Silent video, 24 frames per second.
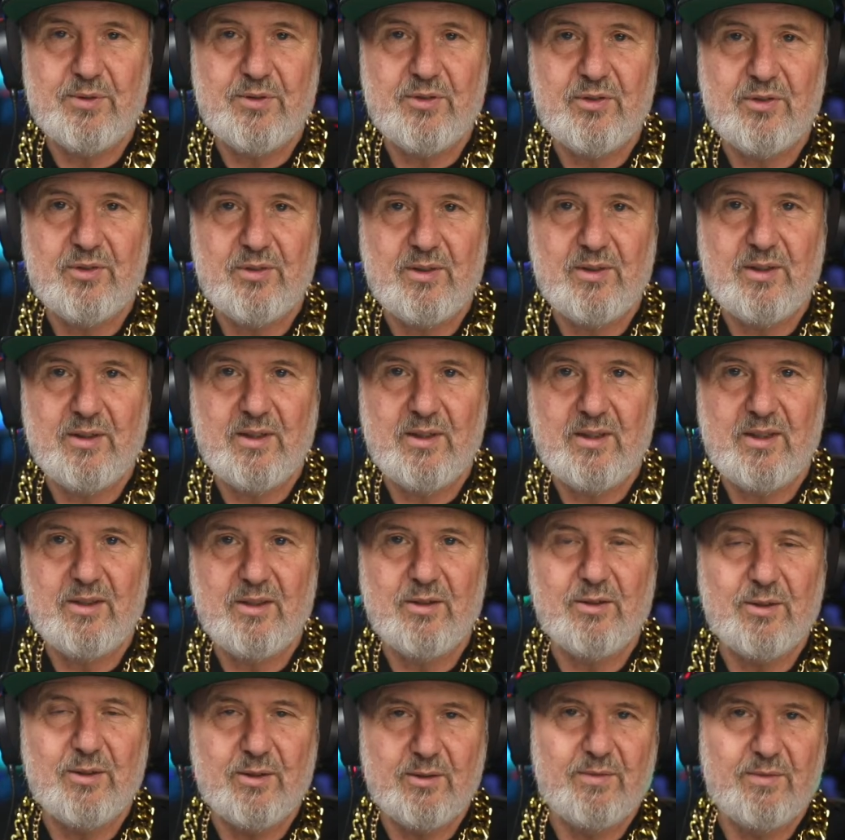put
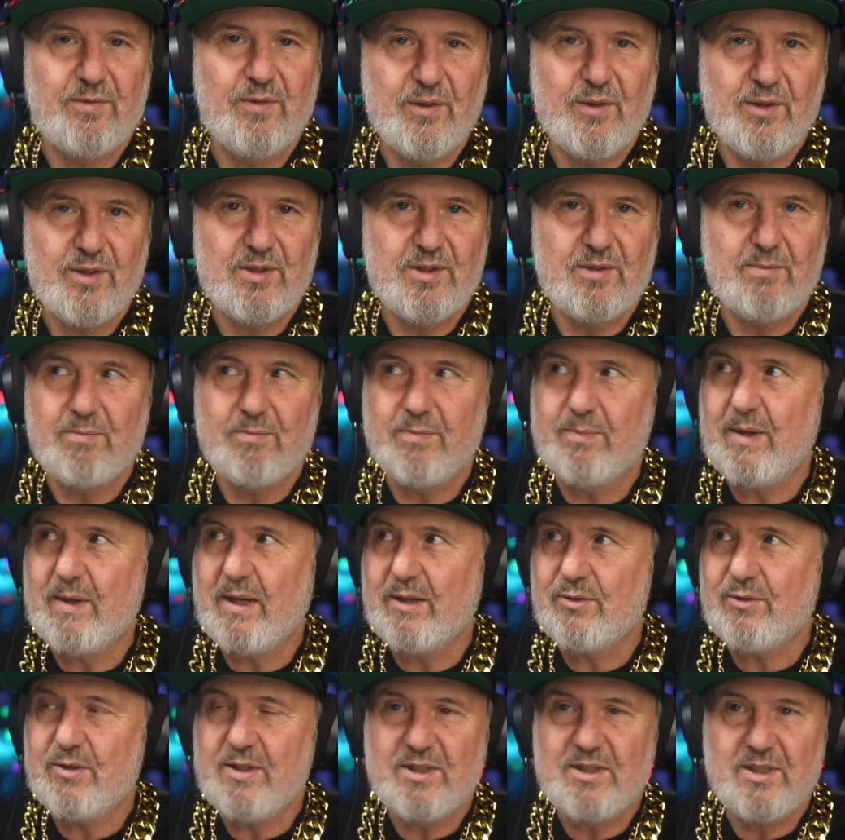your first
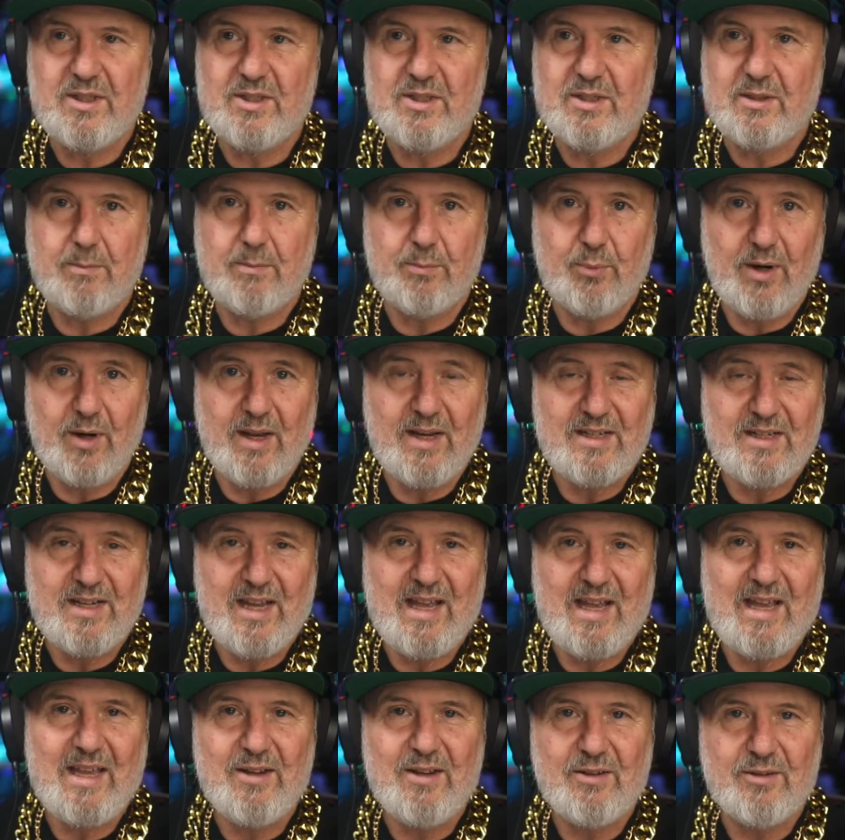battery system brand
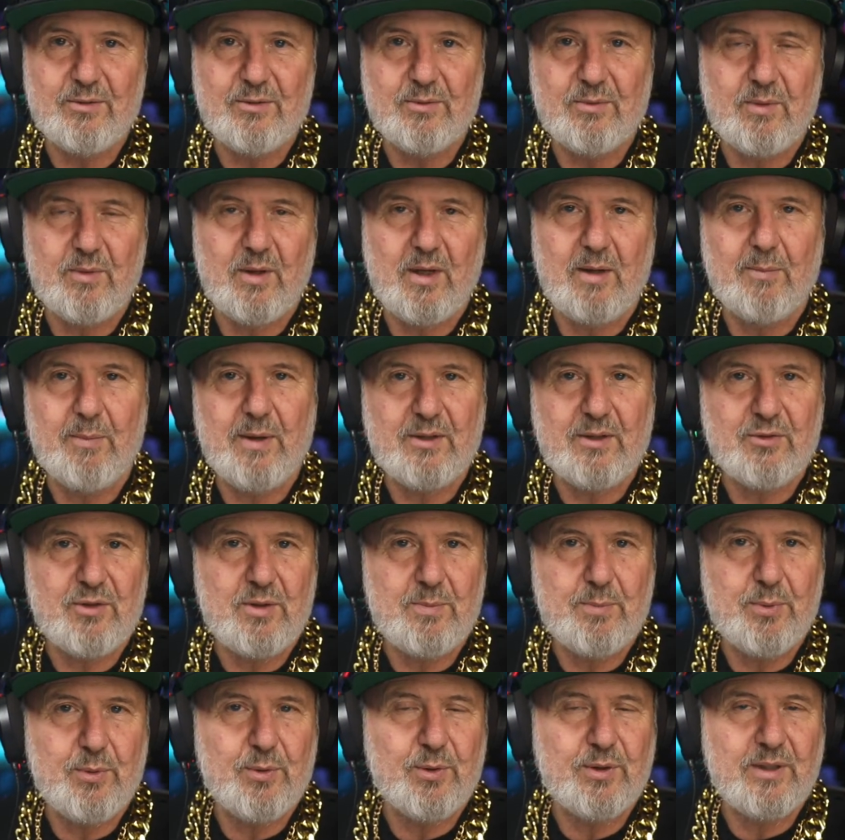A on a
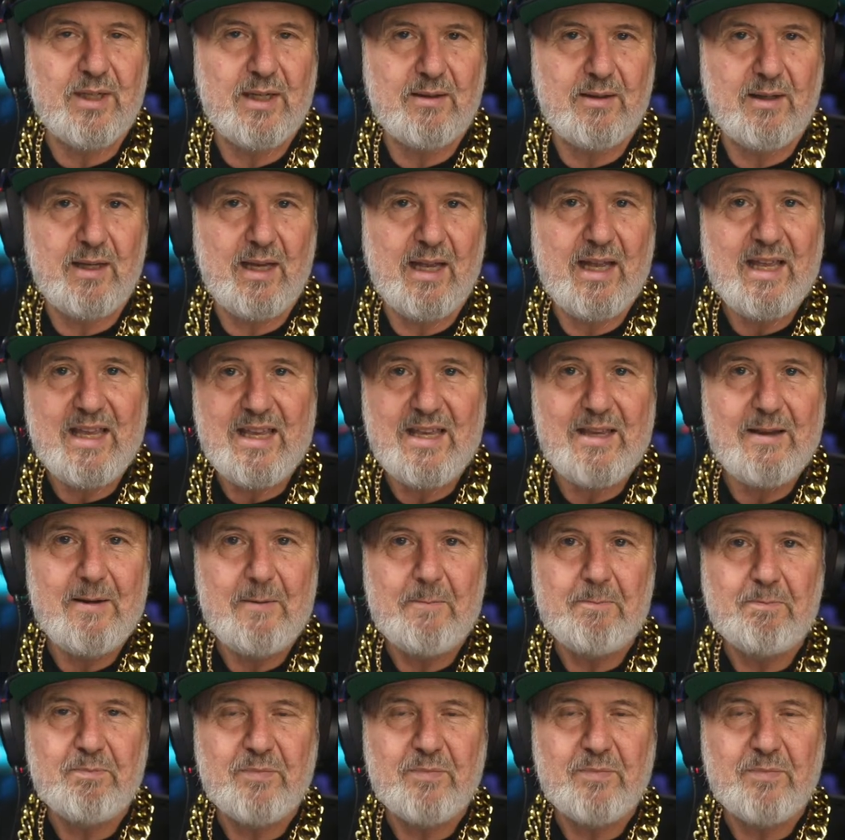battery port A,